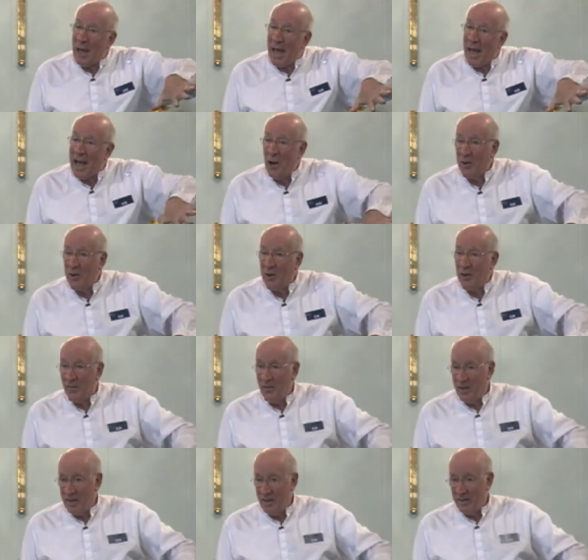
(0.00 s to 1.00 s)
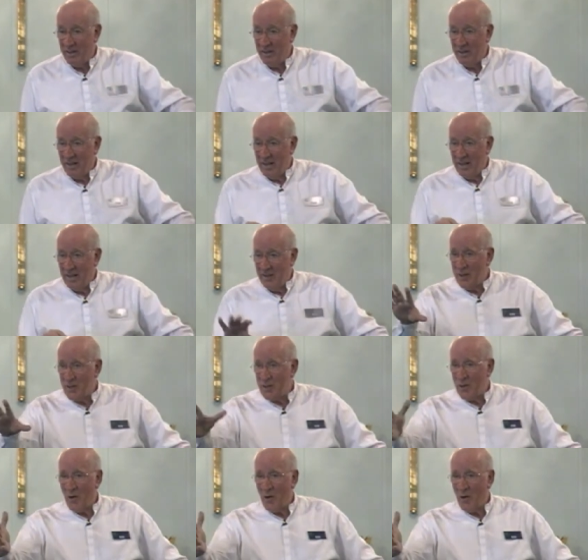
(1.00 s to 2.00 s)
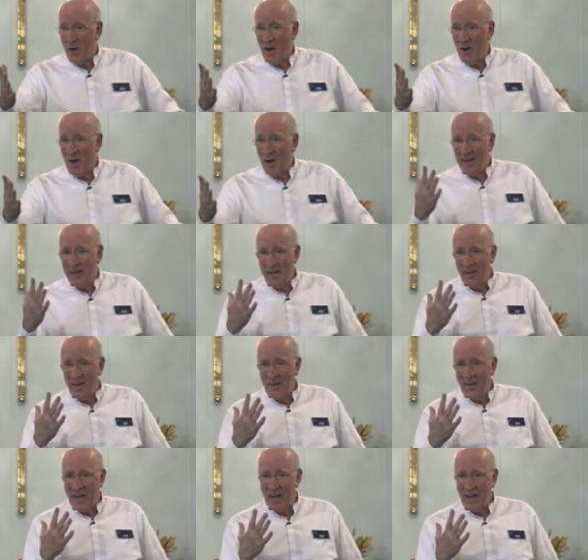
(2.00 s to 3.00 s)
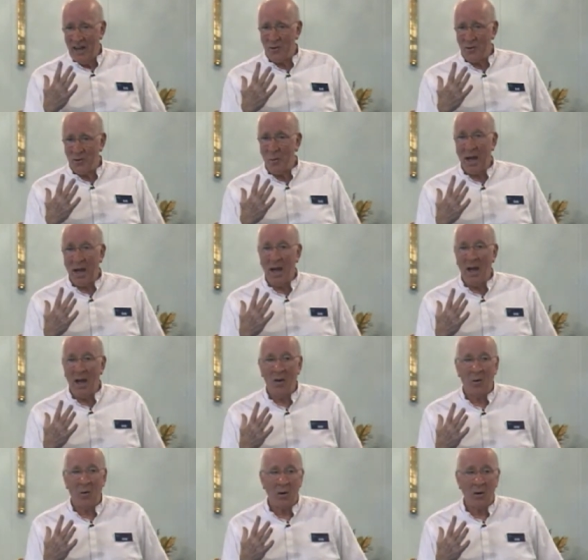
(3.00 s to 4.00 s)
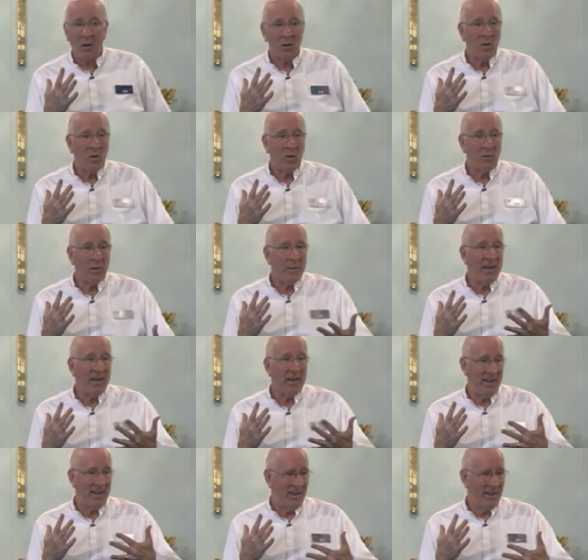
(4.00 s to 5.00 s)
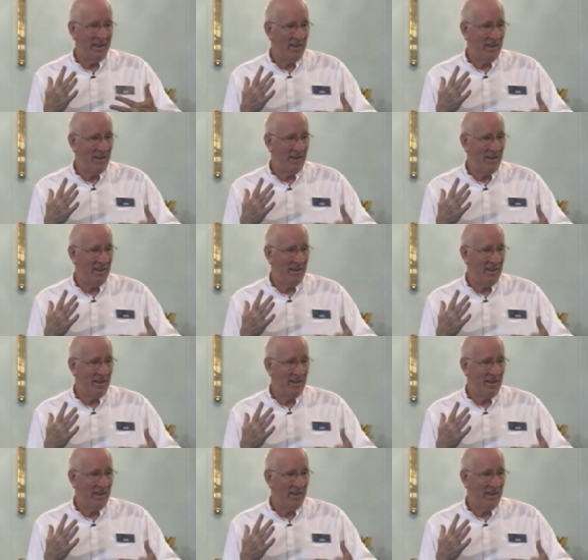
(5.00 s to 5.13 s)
power of it. This thought has no power over me.